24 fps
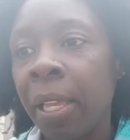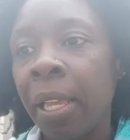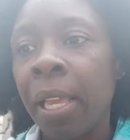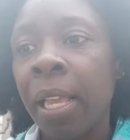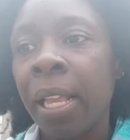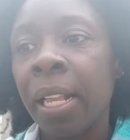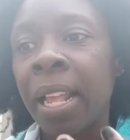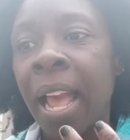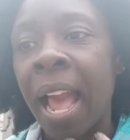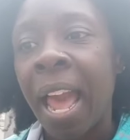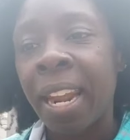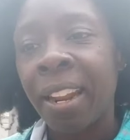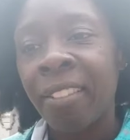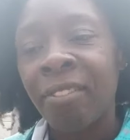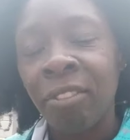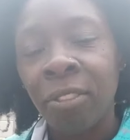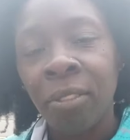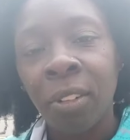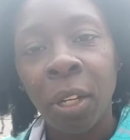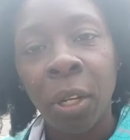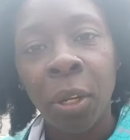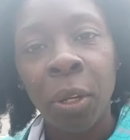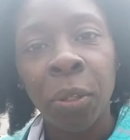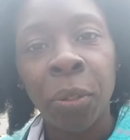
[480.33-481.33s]
kind of
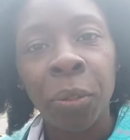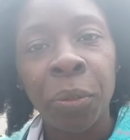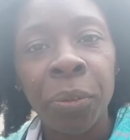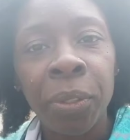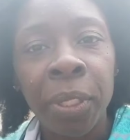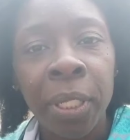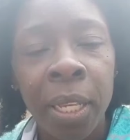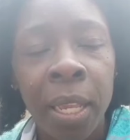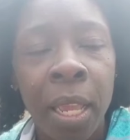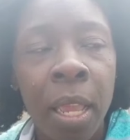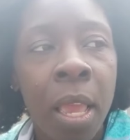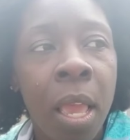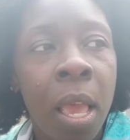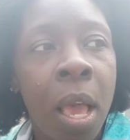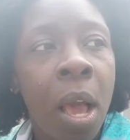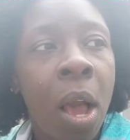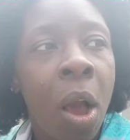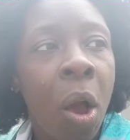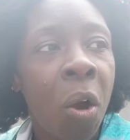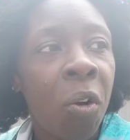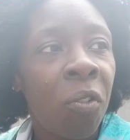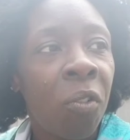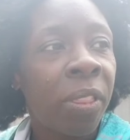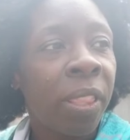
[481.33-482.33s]
learned
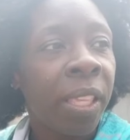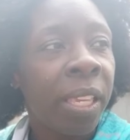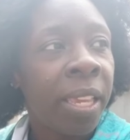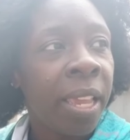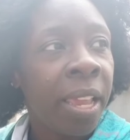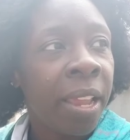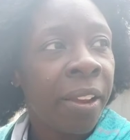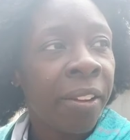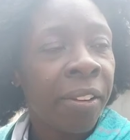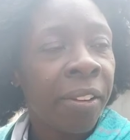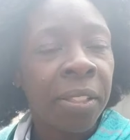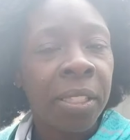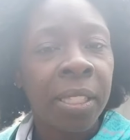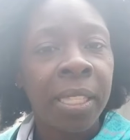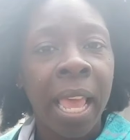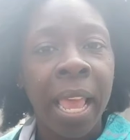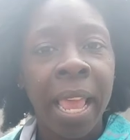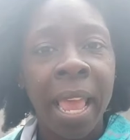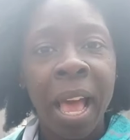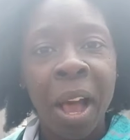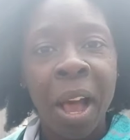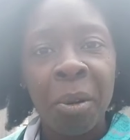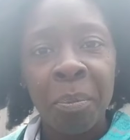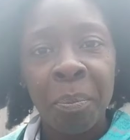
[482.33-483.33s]
over the years that
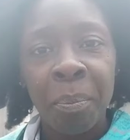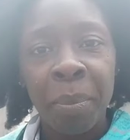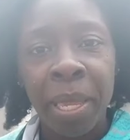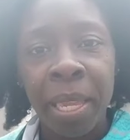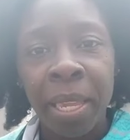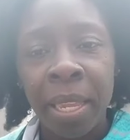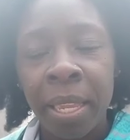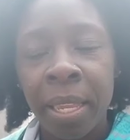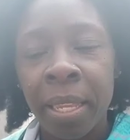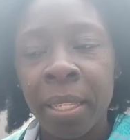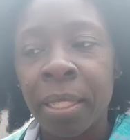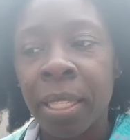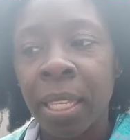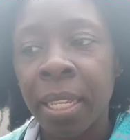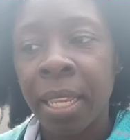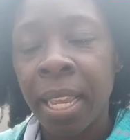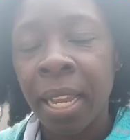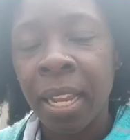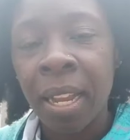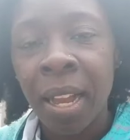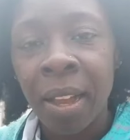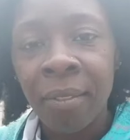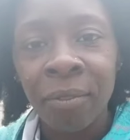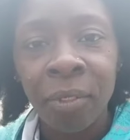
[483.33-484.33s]
helped me to get
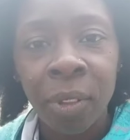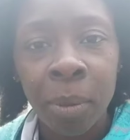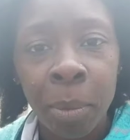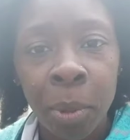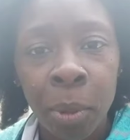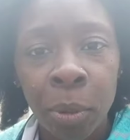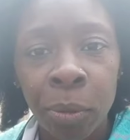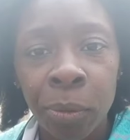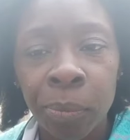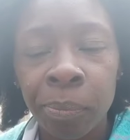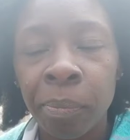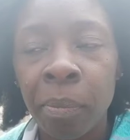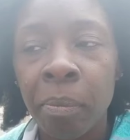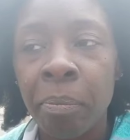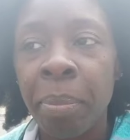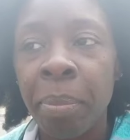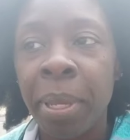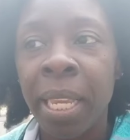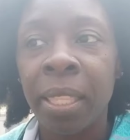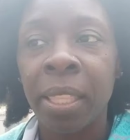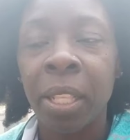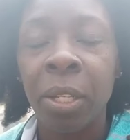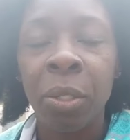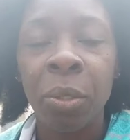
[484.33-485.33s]
comfortable
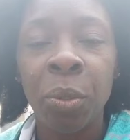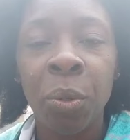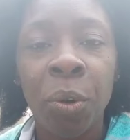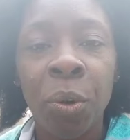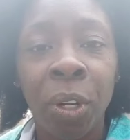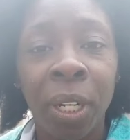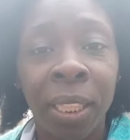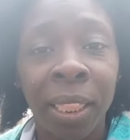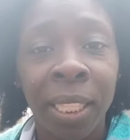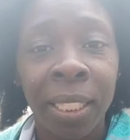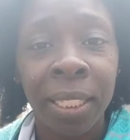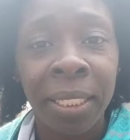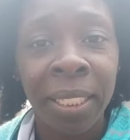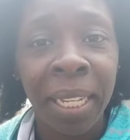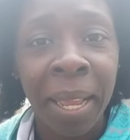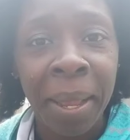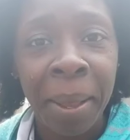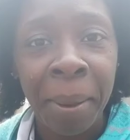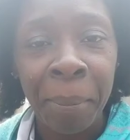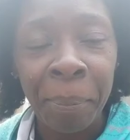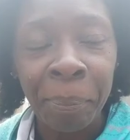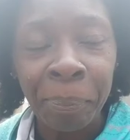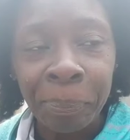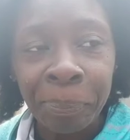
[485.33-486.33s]
being the new girl at the
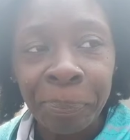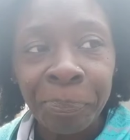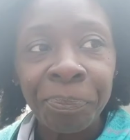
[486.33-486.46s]
gym.